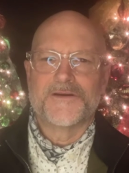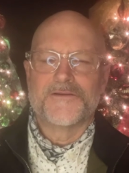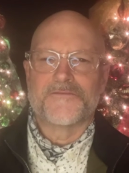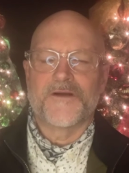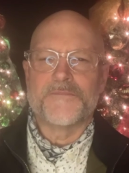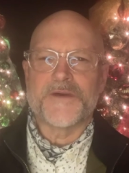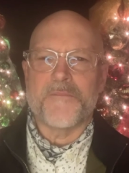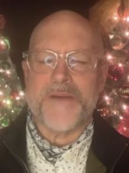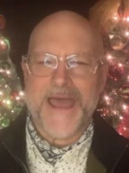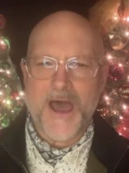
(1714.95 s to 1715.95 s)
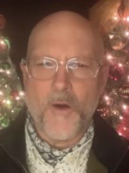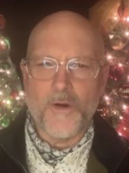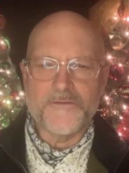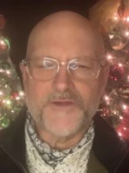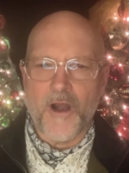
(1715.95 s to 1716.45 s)
from the
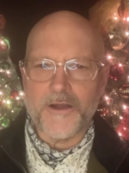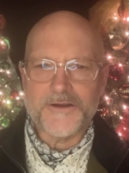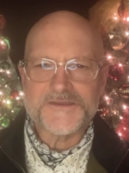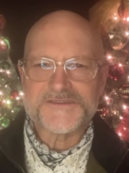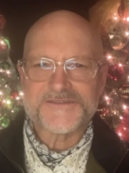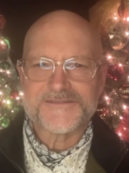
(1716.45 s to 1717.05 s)
power of darkness,